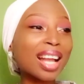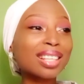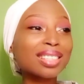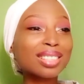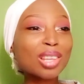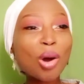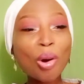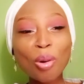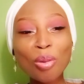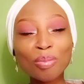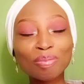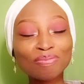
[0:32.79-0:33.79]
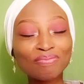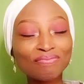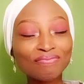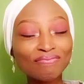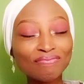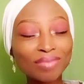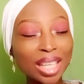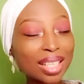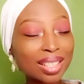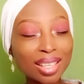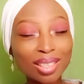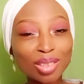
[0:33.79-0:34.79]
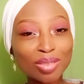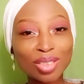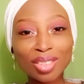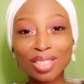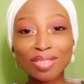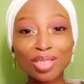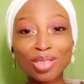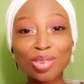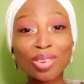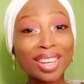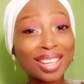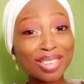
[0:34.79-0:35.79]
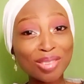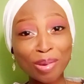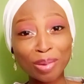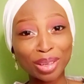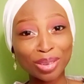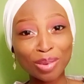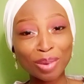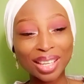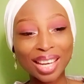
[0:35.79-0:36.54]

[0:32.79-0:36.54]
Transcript: So, by the title of today's video, you already know what we are doing.